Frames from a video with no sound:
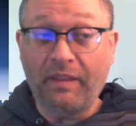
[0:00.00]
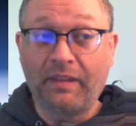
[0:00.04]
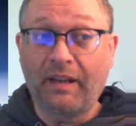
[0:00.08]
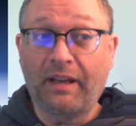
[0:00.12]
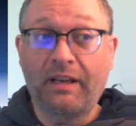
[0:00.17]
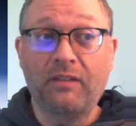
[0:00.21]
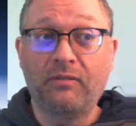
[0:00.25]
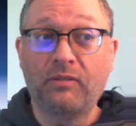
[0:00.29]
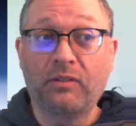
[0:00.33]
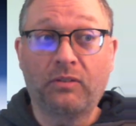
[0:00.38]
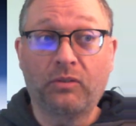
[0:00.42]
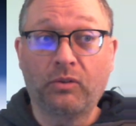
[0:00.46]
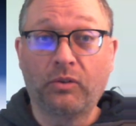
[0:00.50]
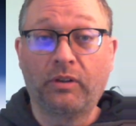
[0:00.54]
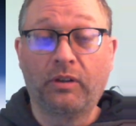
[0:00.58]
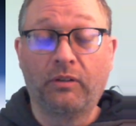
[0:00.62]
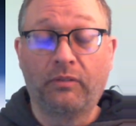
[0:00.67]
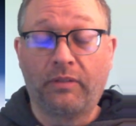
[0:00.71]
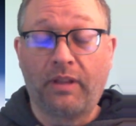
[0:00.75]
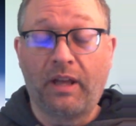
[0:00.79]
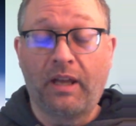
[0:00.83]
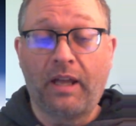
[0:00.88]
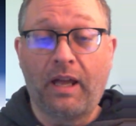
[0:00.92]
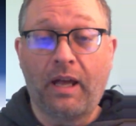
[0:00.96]
not even sort
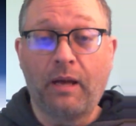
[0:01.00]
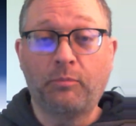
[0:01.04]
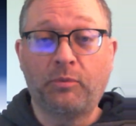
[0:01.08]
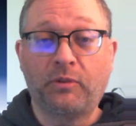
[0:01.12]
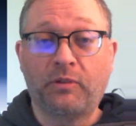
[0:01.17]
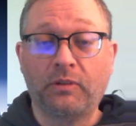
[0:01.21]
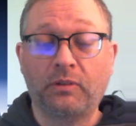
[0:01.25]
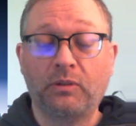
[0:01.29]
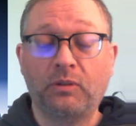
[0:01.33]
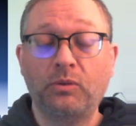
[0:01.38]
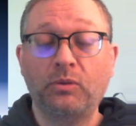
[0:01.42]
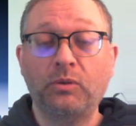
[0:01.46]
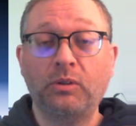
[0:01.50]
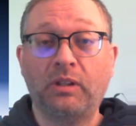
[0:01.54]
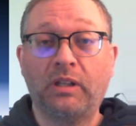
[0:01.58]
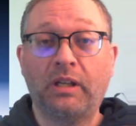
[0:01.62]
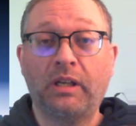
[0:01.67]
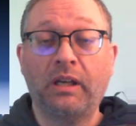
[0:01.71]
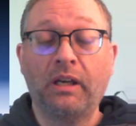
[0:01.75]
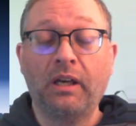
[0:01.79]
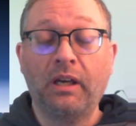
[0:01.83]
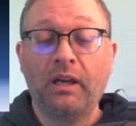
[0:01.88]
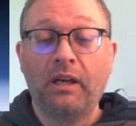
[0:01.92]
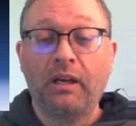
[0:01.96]
of, they
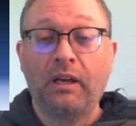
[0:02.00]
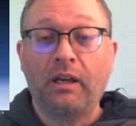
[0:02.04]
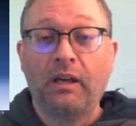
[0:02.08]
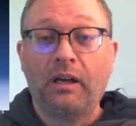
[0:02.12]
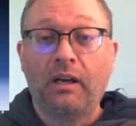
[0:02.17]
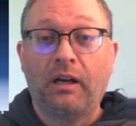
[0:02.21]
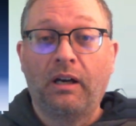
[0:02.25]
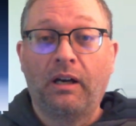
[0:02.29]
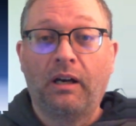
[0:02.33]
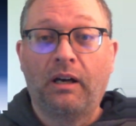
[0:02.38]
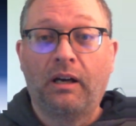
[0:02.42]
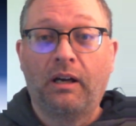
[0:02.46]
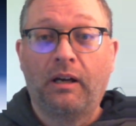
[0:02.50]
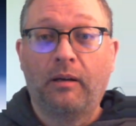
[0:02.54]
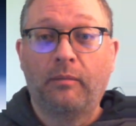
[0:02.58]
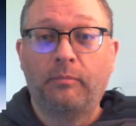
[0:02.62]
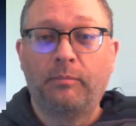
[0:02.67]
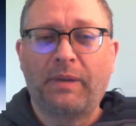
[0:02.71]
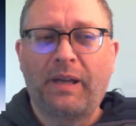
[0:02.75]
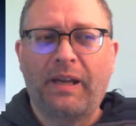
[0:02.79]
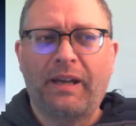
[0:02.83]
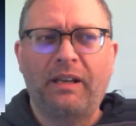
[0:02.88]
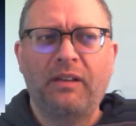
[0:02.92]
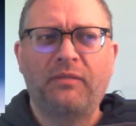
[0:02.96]
absolutely
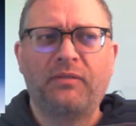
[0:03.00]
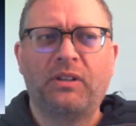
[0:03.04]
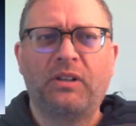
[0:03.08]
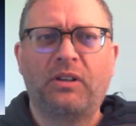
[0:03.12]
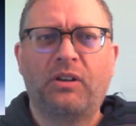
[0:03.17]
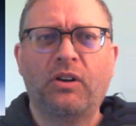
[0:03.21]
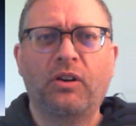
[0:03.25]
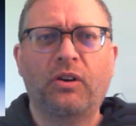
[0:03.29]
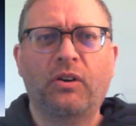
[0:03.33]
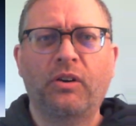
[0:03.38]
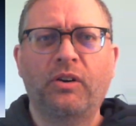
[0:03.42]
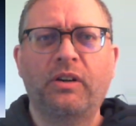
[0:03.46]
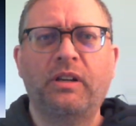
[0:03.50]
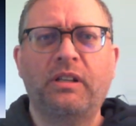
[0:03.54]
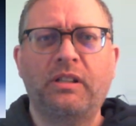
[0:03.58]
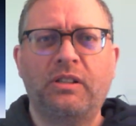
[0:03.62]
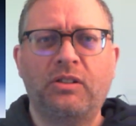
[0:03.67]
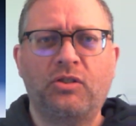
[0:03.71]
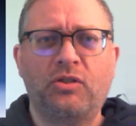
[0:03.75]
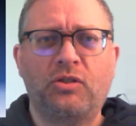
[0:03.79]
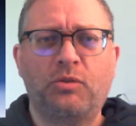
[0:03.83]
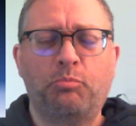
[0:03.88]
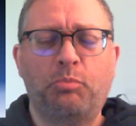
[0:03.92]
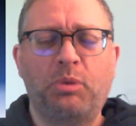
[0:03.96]
kind of
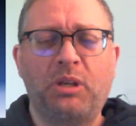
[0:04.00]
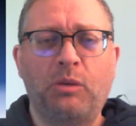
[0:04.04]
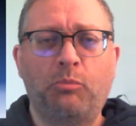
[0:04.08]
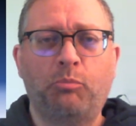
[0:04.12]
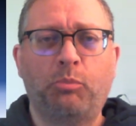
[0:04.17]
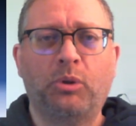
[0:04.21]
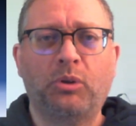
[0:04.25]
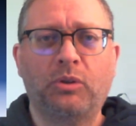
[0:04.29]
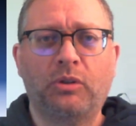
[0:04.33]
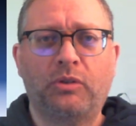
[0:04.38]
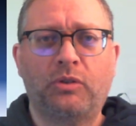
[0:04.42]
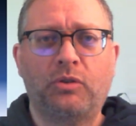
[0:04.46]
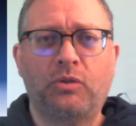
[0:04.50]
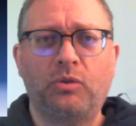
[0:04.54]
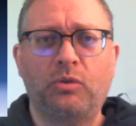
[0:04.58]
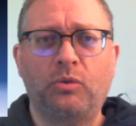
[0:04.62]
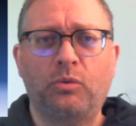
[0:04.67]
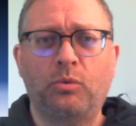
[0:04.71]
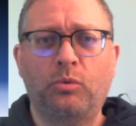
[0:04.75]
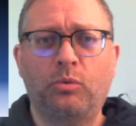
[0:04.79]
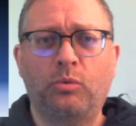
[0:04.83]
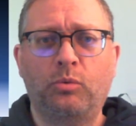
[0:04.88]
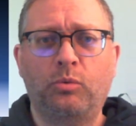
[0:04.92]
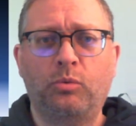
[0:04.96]
encourage people
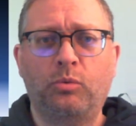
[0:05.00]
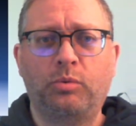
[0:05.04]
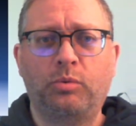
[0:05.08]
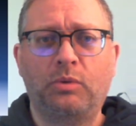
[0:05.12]
to